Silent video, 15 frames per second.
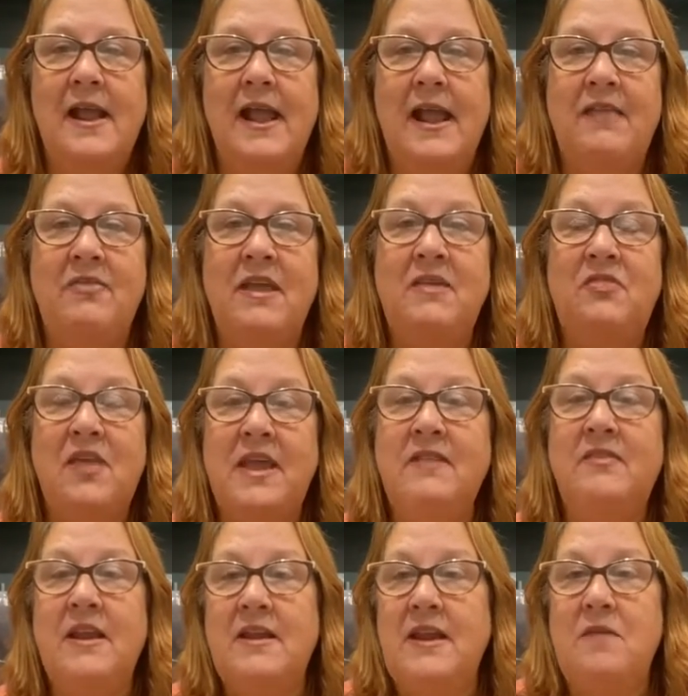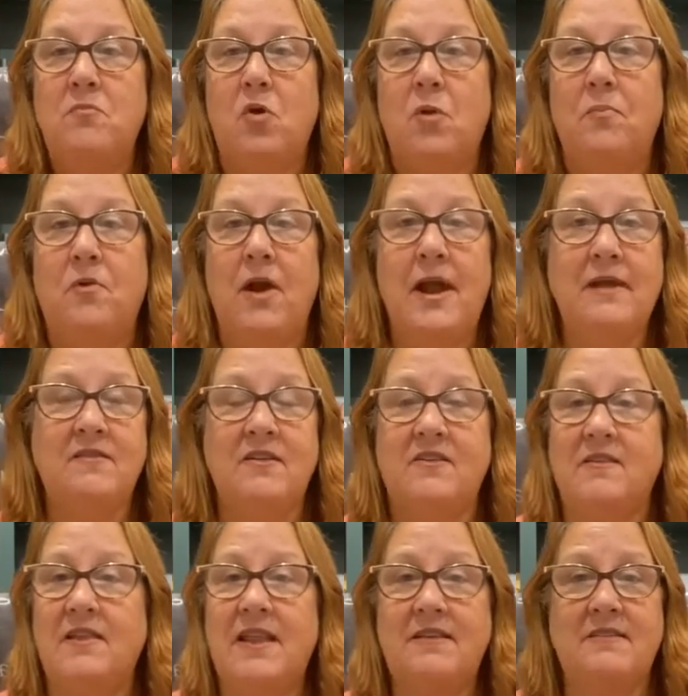and they think they need more practice.
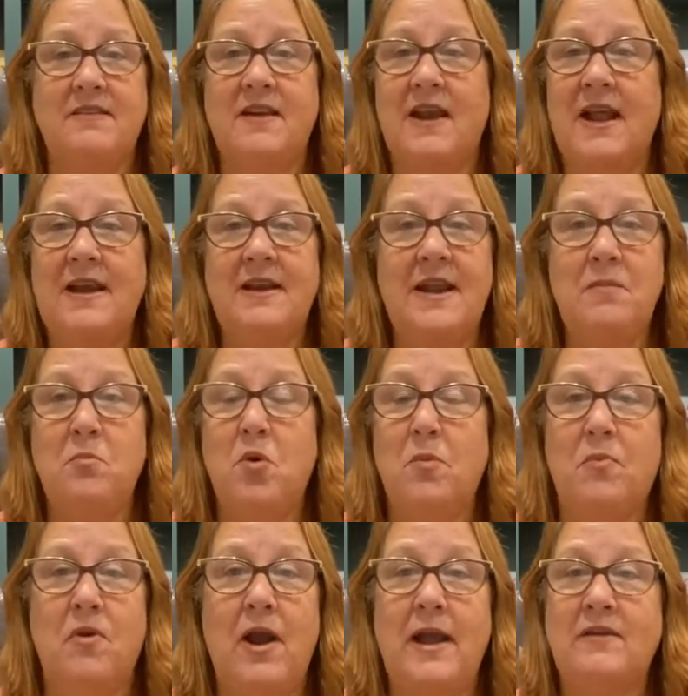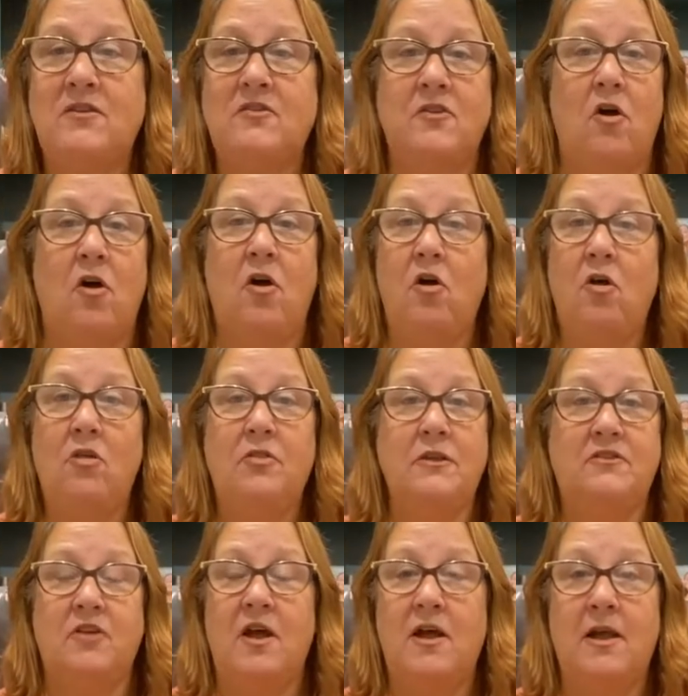Listen, I need more practice all
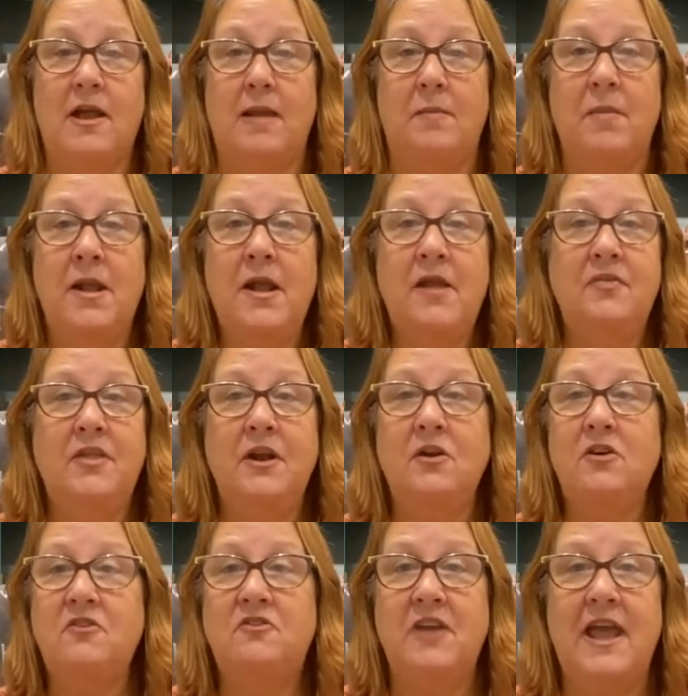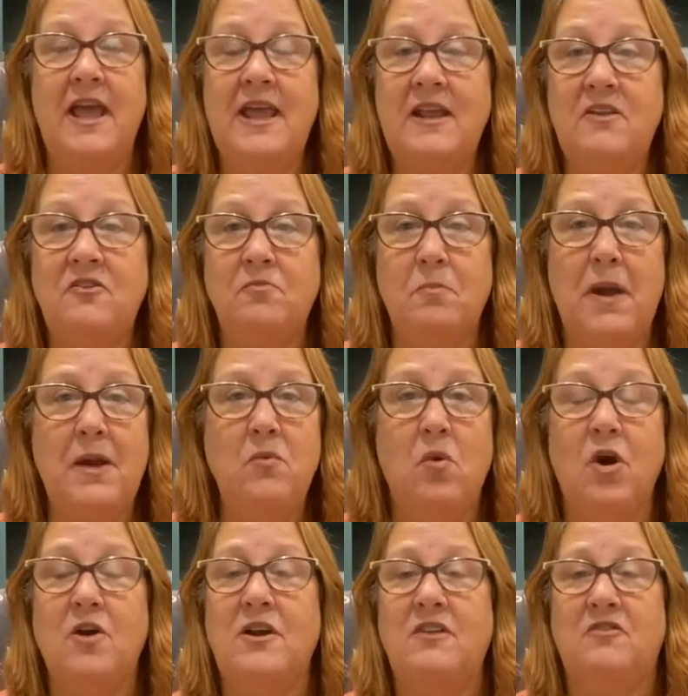the time. There are days my
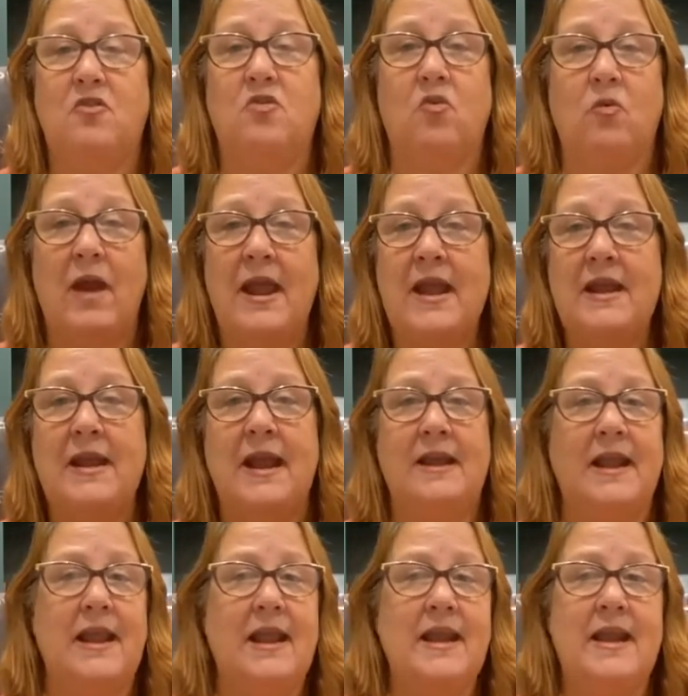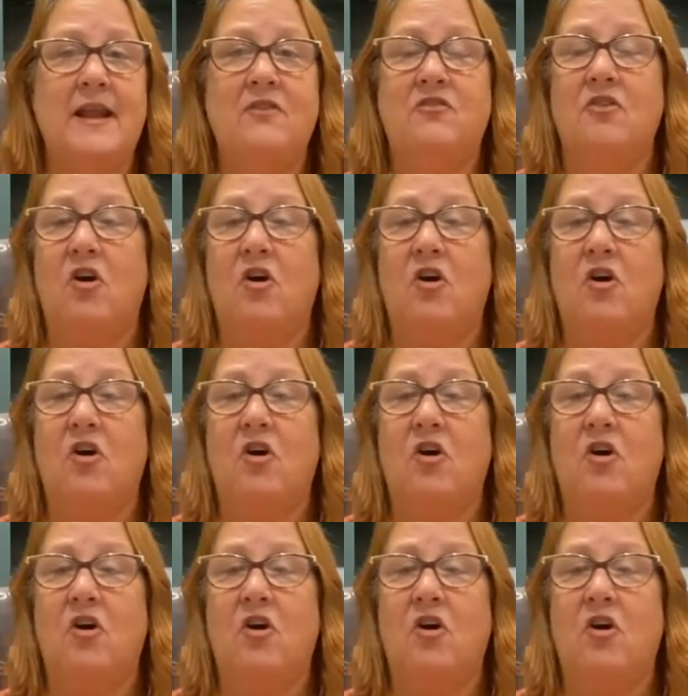work is great and it is